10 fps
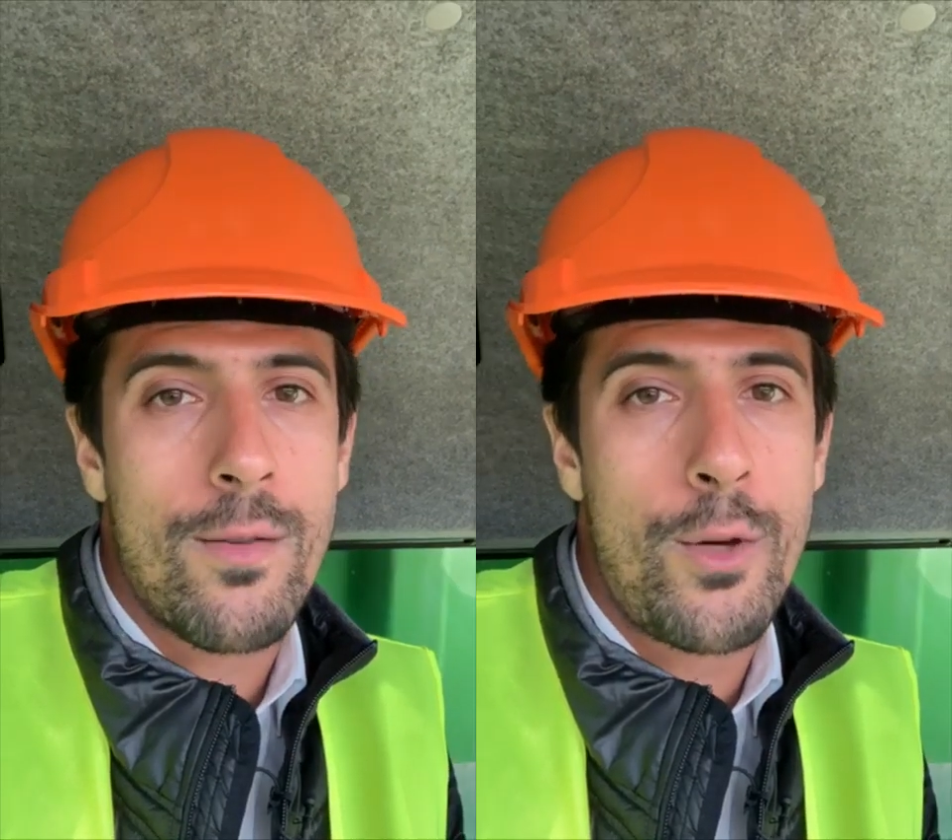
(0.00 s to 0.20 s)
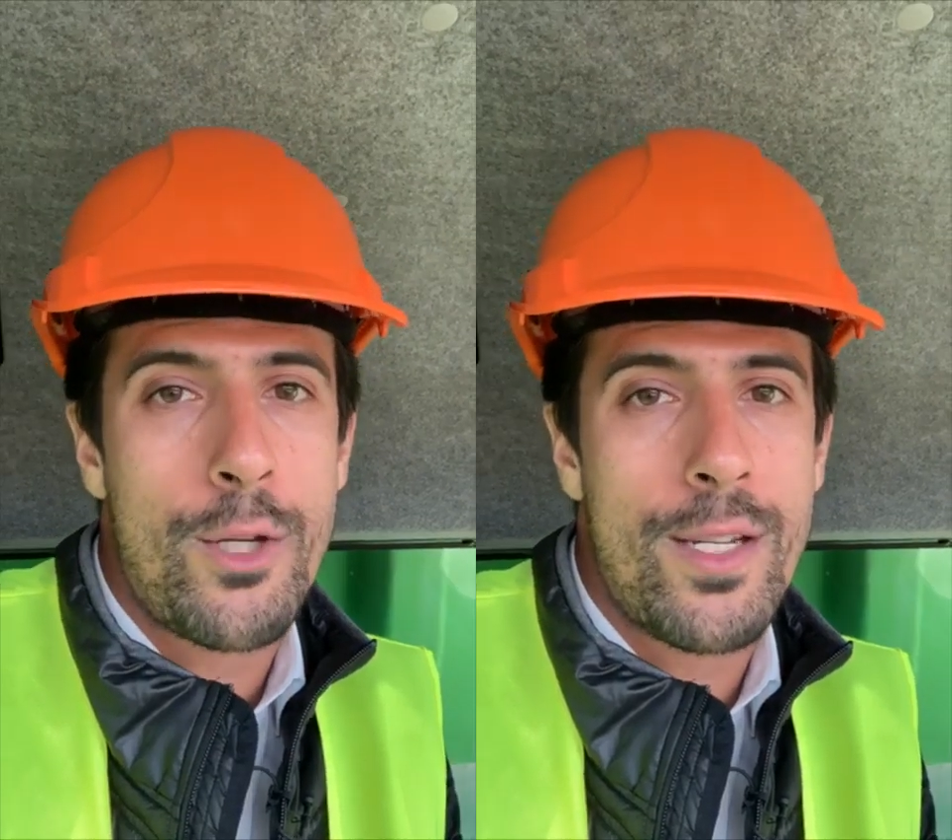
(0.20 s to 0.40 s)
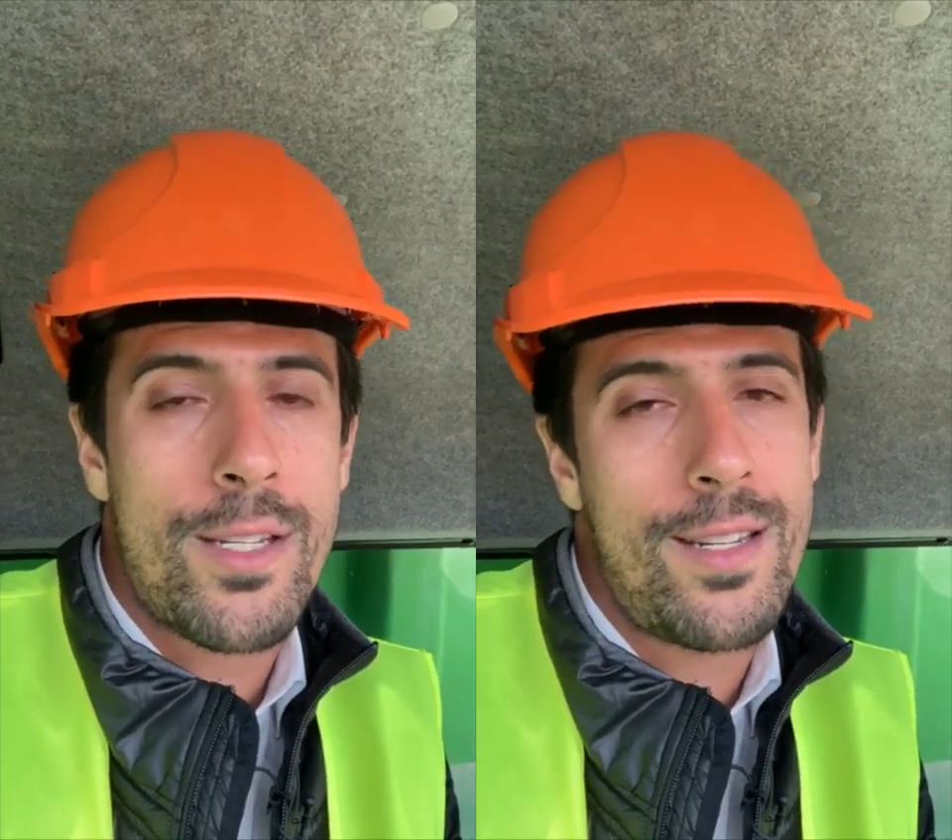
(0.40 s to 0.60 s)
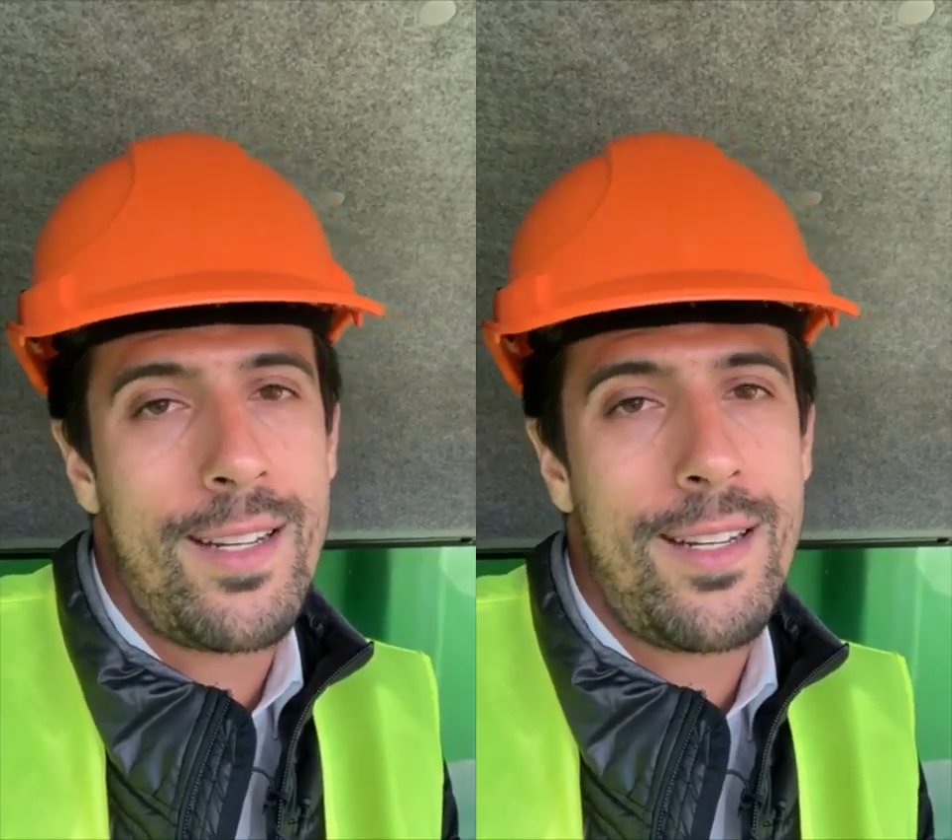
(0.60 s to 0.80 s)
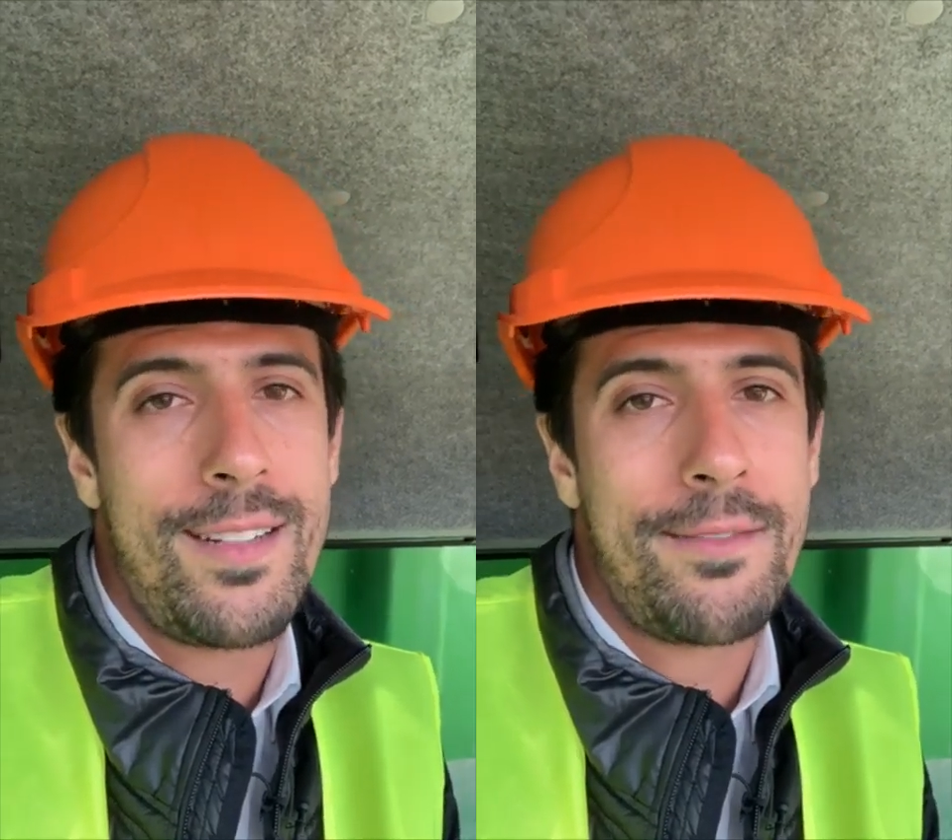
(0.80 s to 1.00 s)
which is
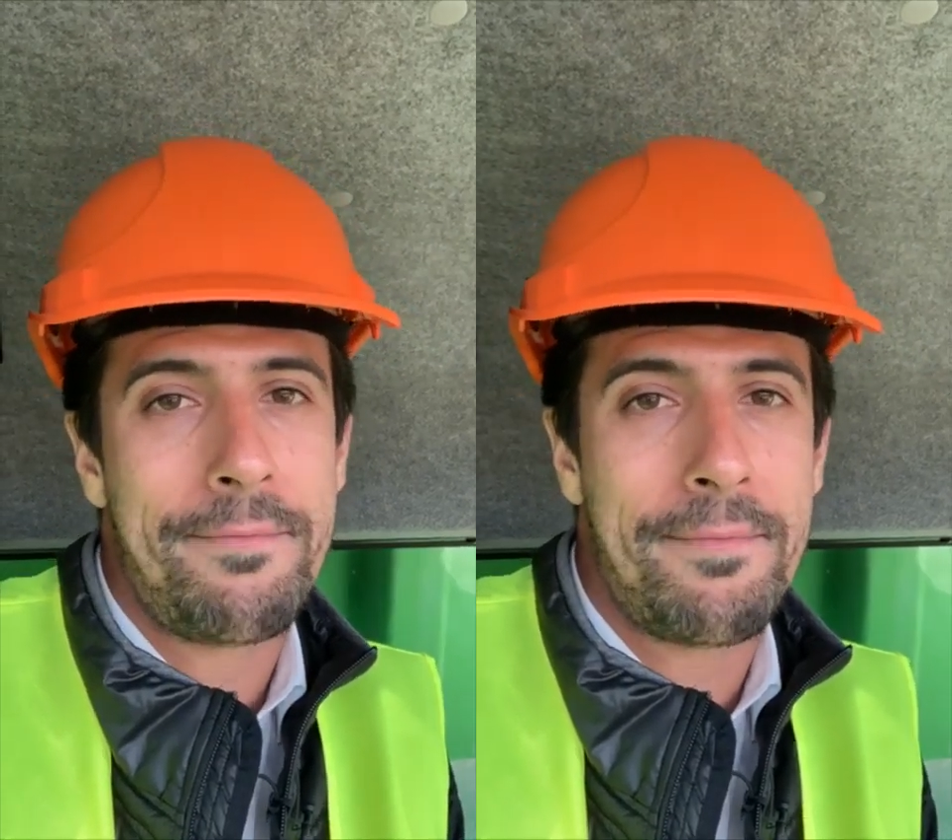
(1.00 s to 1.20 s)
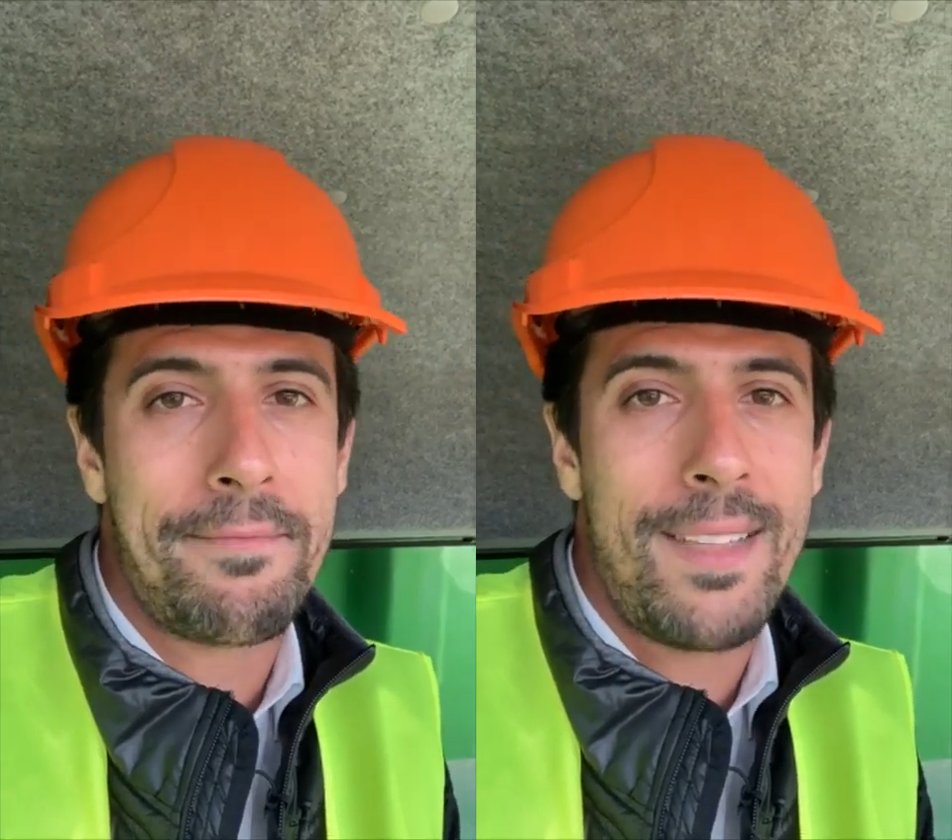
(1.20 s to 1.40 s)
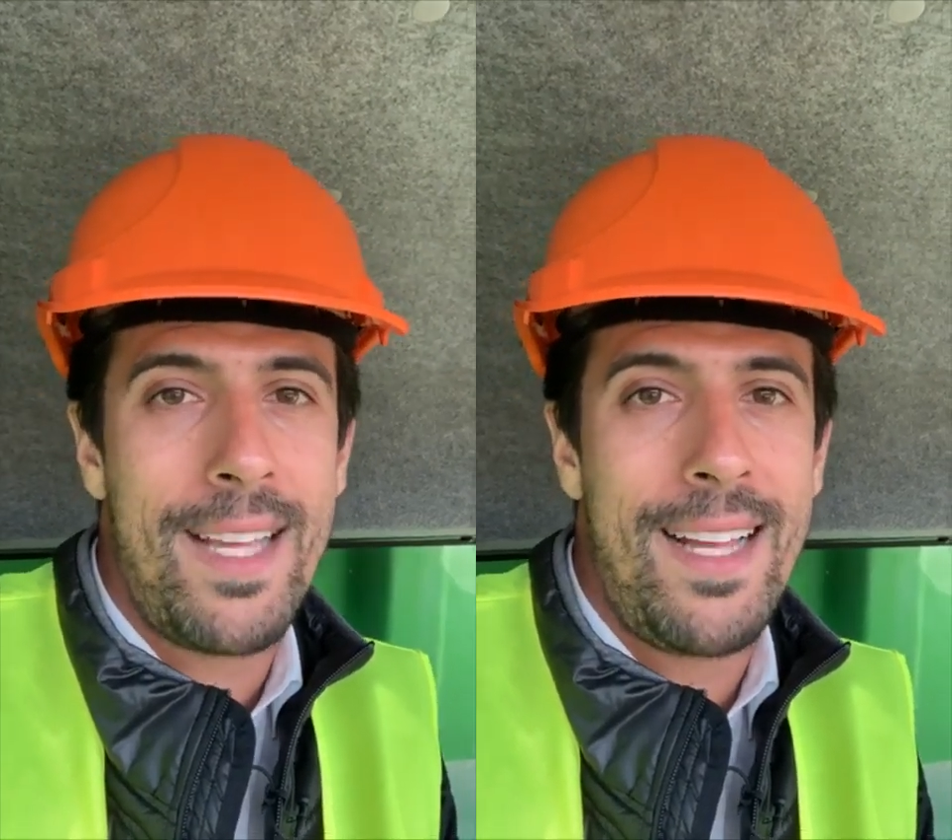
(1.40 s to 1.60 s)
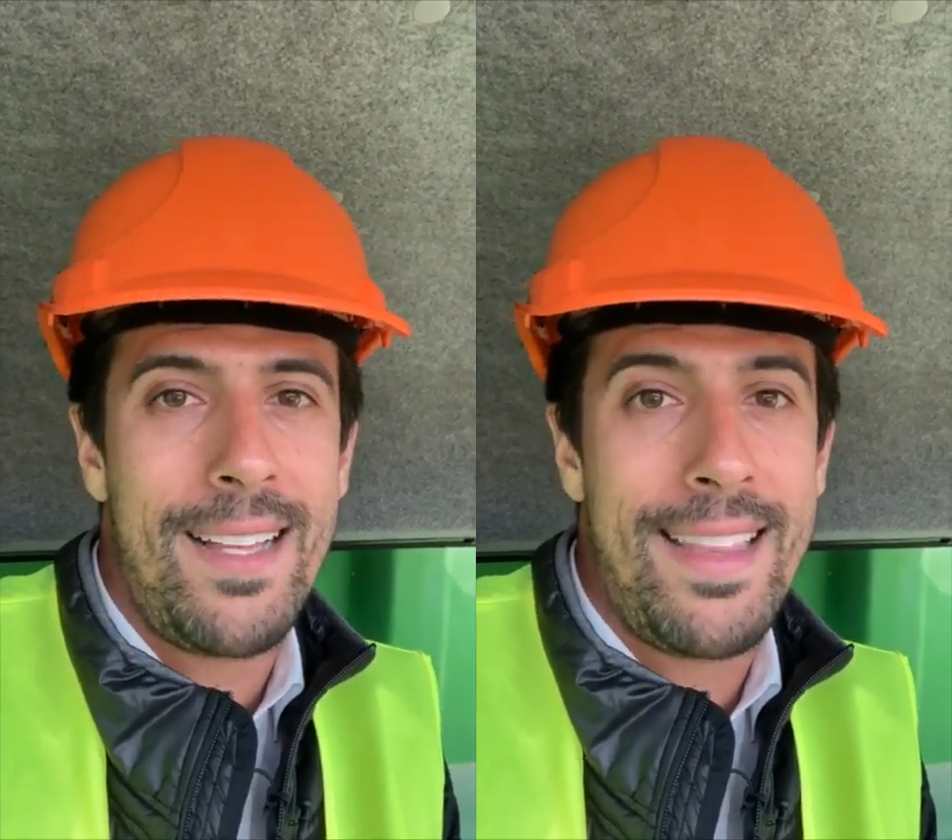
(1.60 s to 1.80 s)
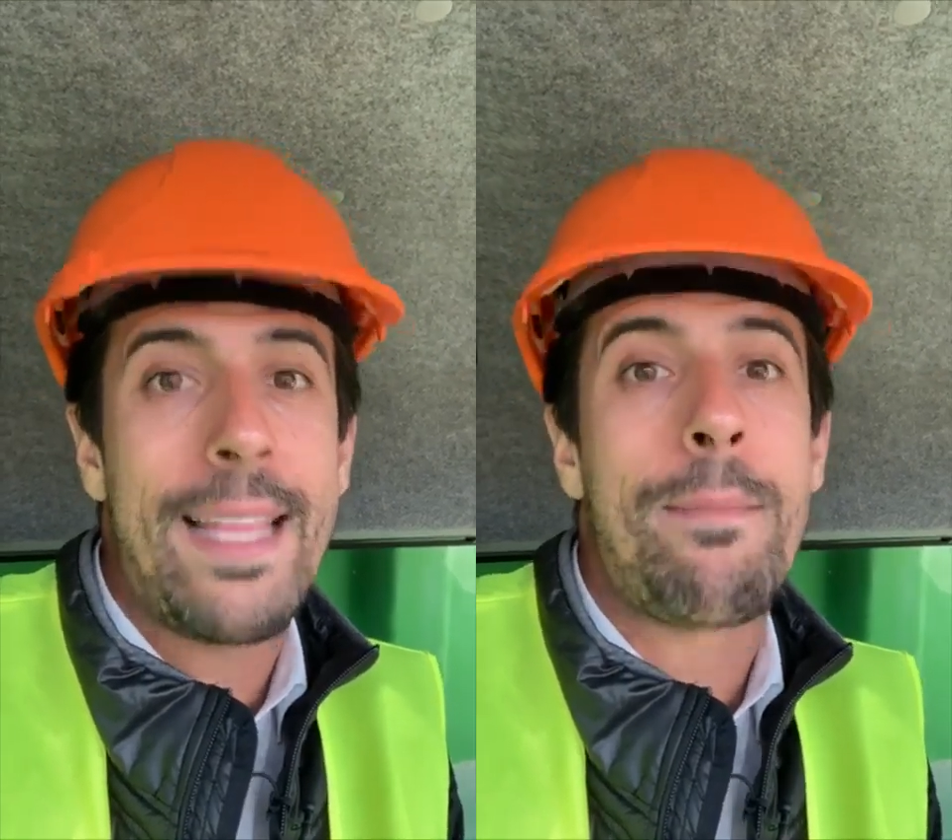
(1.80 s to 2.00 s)

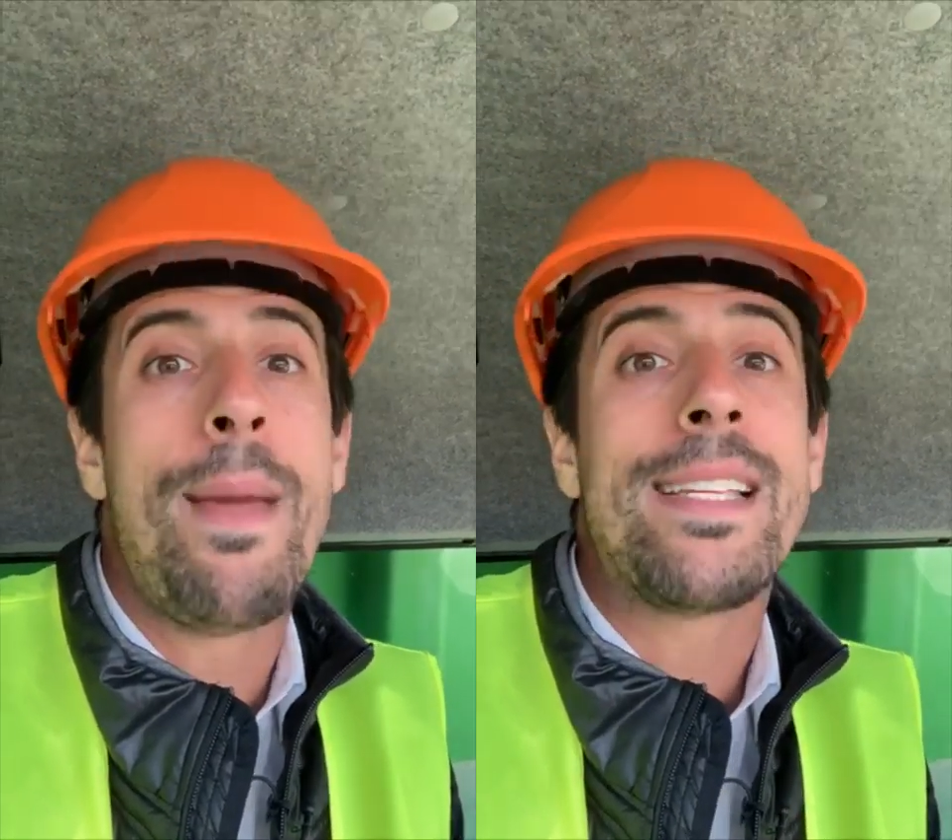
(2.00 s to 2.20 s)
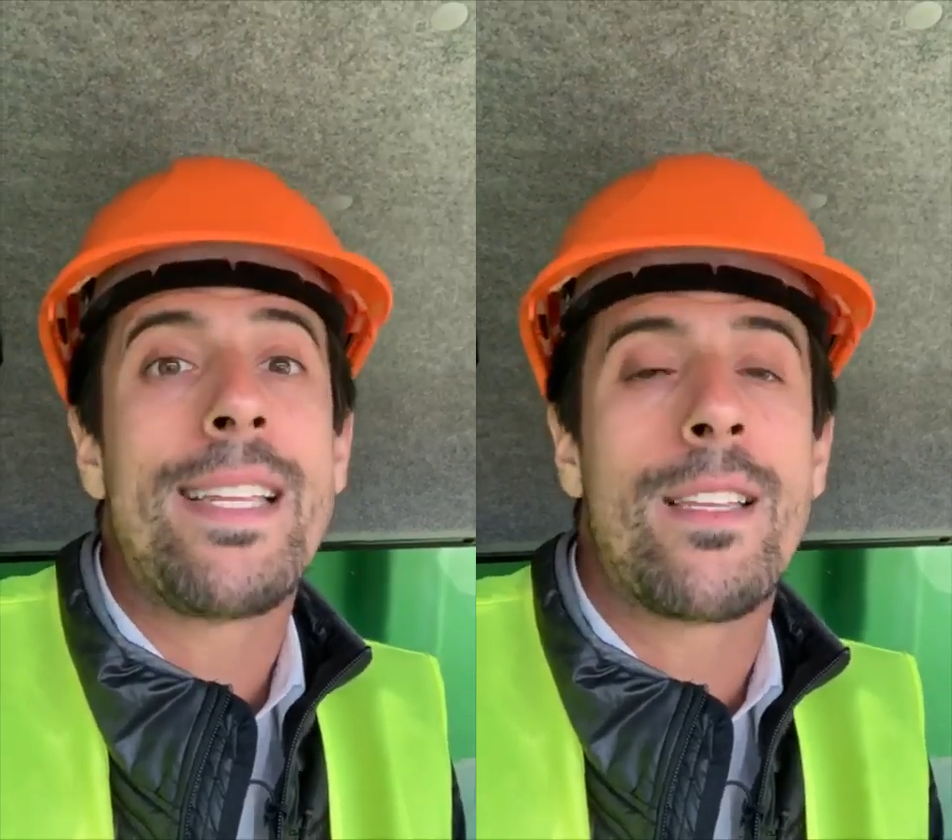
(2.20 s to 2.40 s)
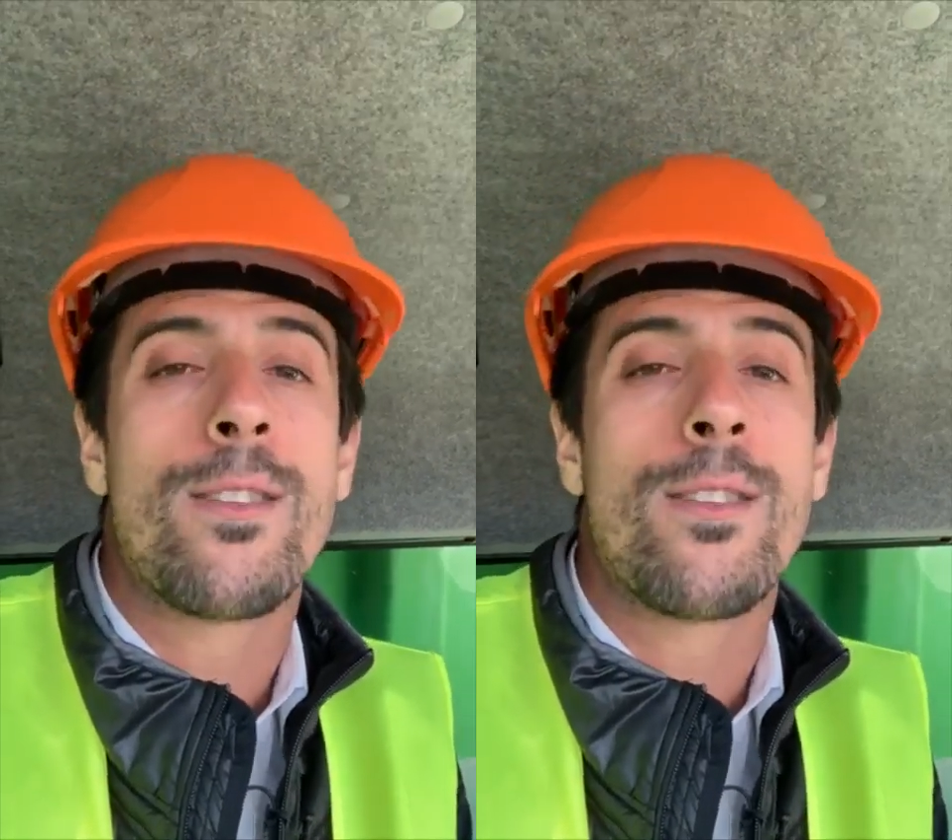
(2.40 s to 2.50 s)
that makes it